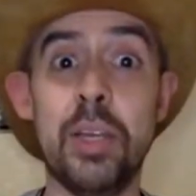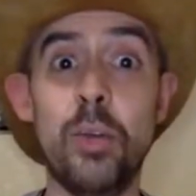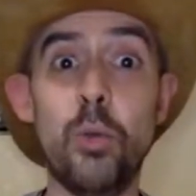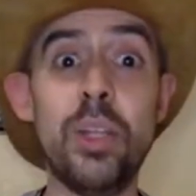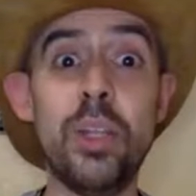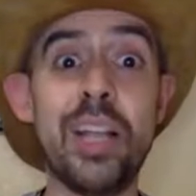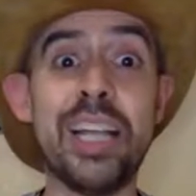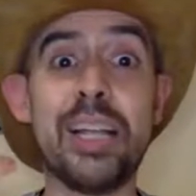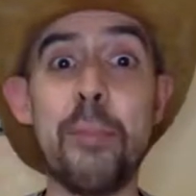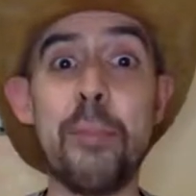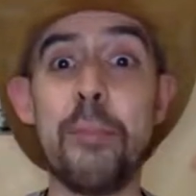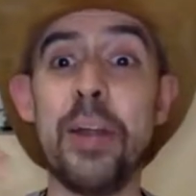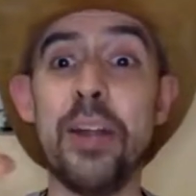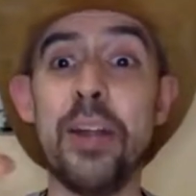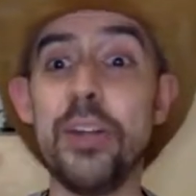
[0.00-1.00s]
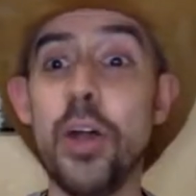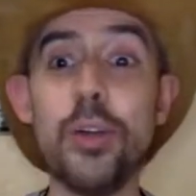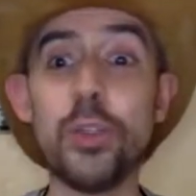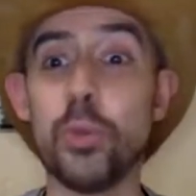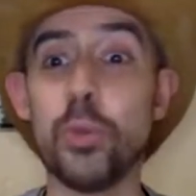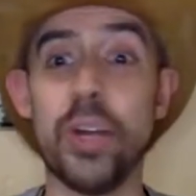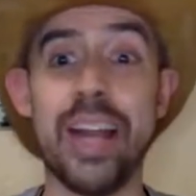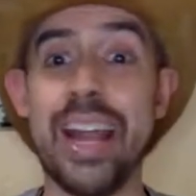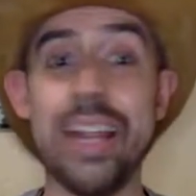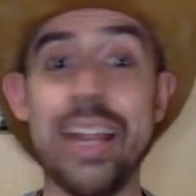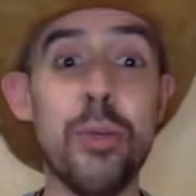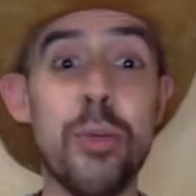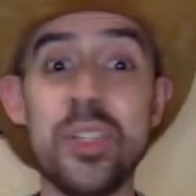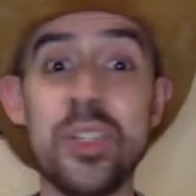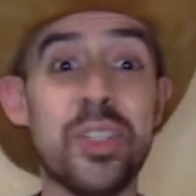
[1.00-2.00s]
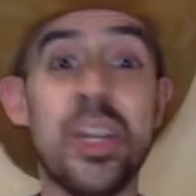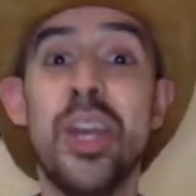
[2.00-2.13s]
We like compared notes one night. It was